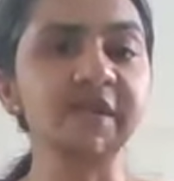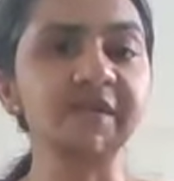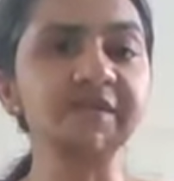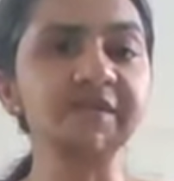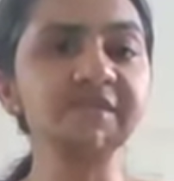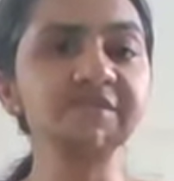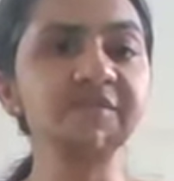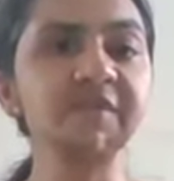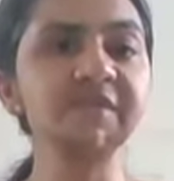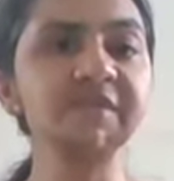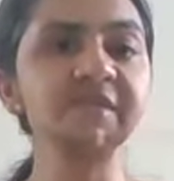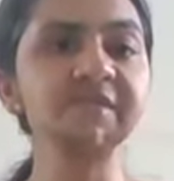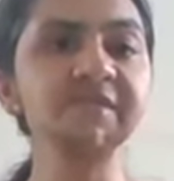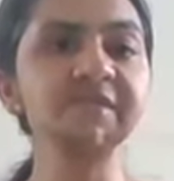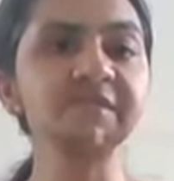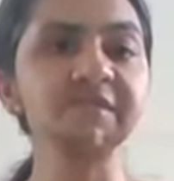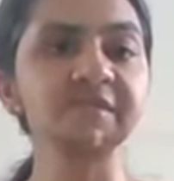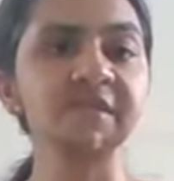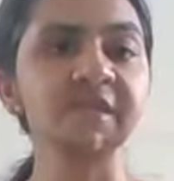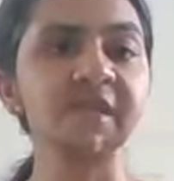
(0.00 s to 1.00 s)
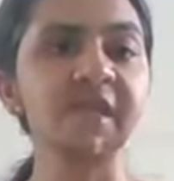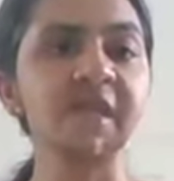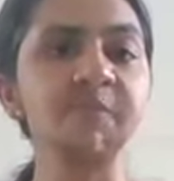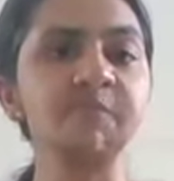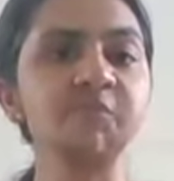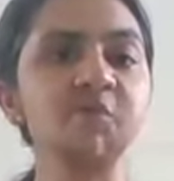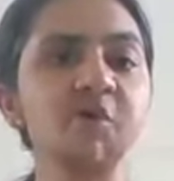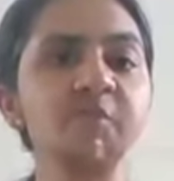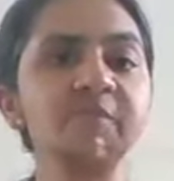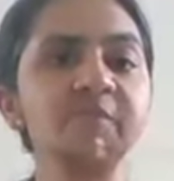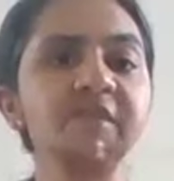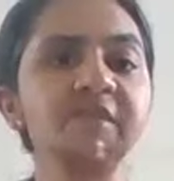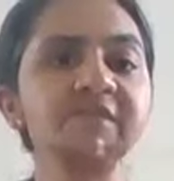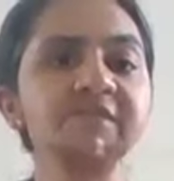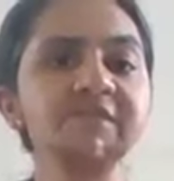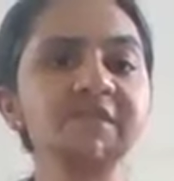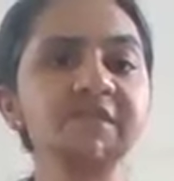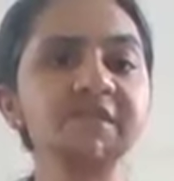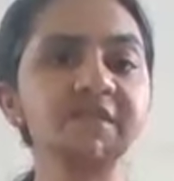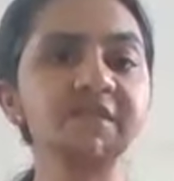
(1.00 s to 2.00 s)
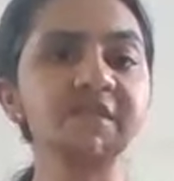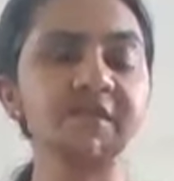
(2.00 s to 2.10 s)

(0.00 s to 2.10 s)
That is why this abdomen is